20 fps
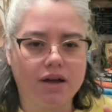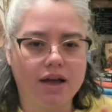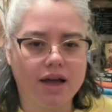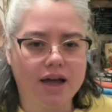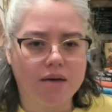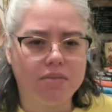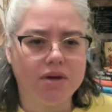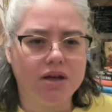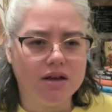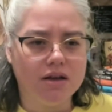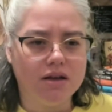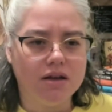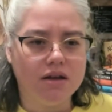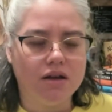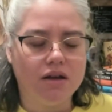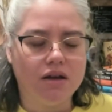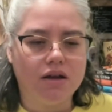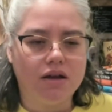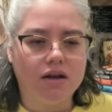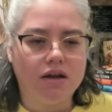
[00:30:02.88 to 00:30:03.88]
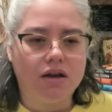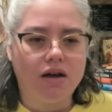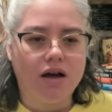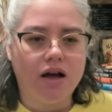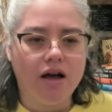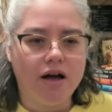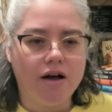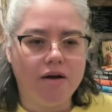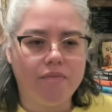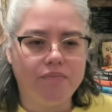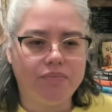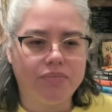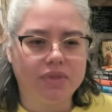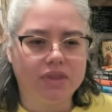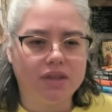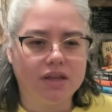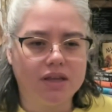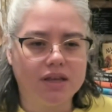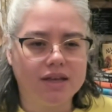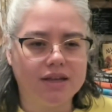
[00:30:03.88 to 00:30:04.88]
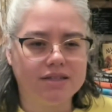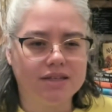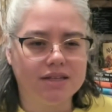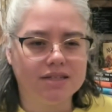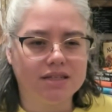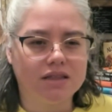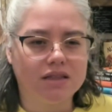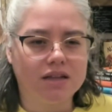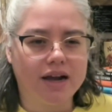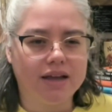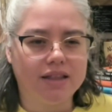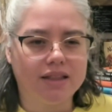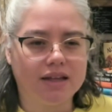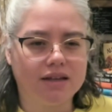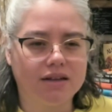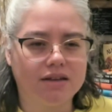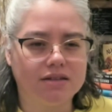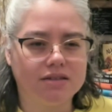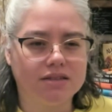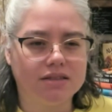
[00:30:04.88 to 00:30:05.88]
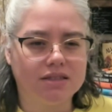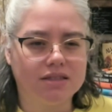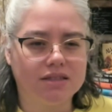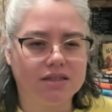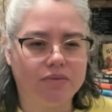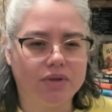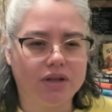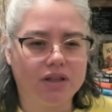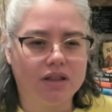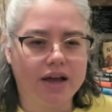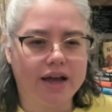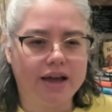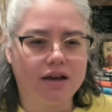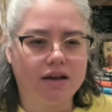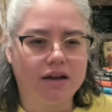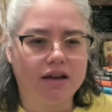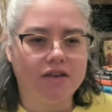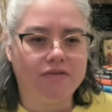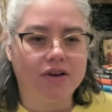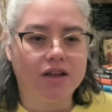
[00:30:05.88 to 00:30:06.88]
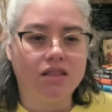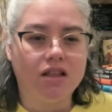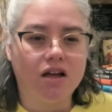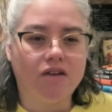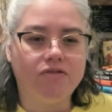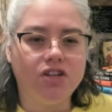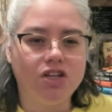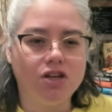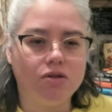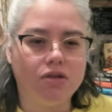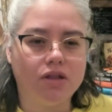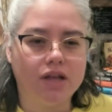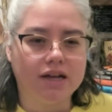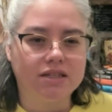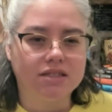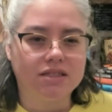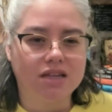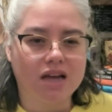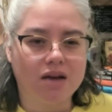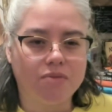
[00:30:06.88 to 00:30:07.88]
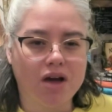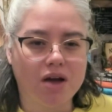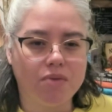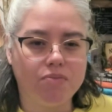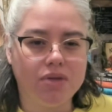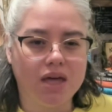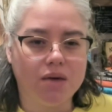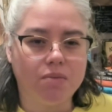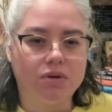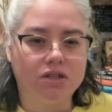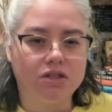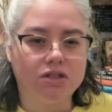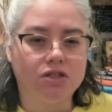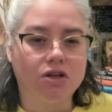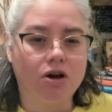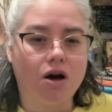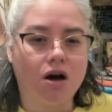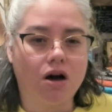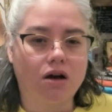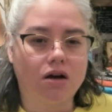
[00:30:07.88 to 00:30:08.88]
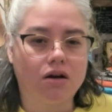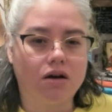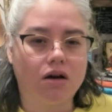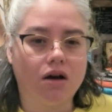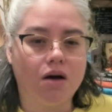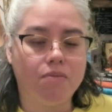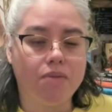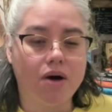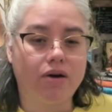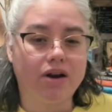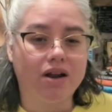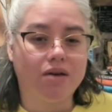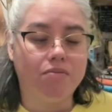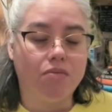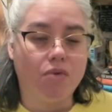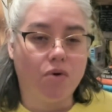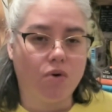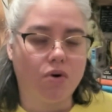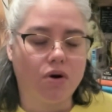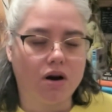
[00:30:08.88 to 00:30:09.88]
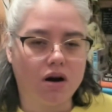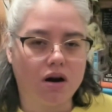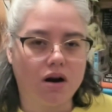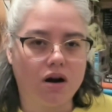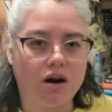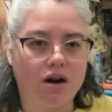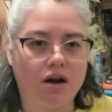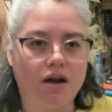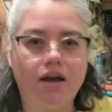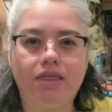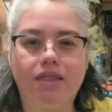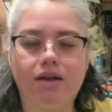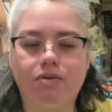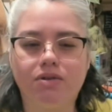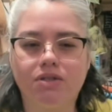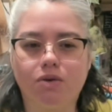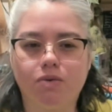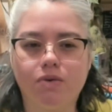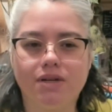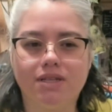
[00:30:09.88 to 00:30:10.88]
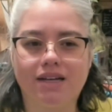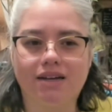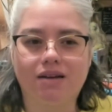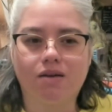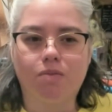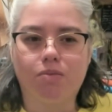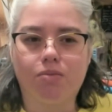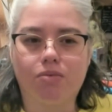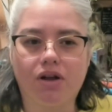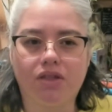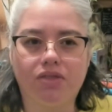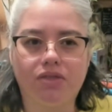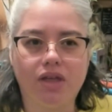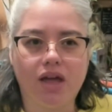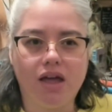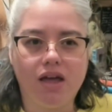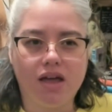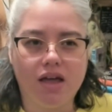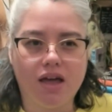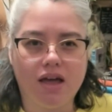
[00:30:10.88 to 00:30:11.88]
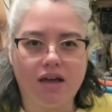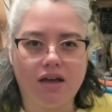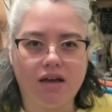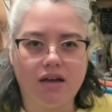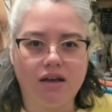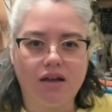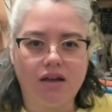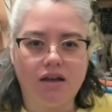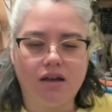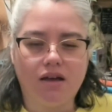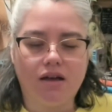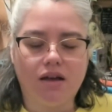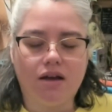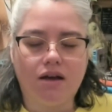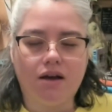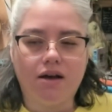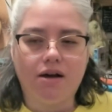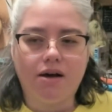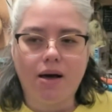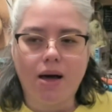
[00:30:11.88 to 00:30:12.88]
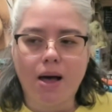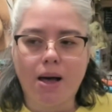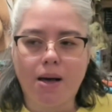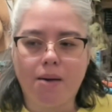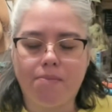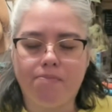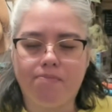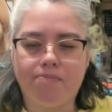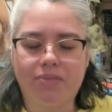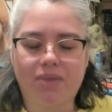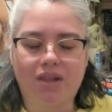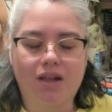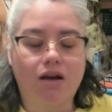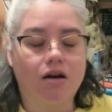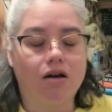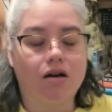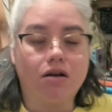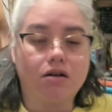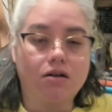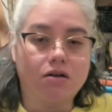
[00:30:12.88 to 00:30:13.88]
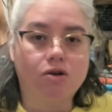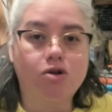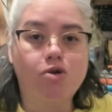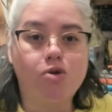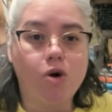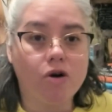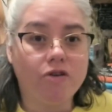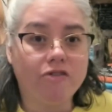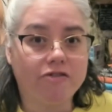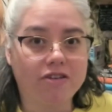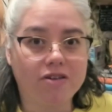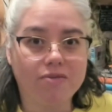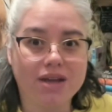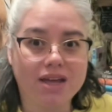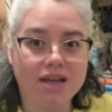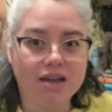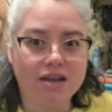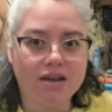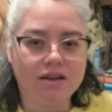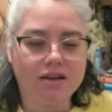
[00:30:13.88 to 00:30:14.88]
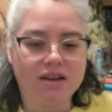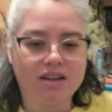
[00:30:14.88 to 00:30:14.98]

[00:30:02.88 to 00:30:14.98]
Emma. He says a line that something like, "If I loved you less, I might be able to talk about it more." And that was always like a breathtaking um, quote for me.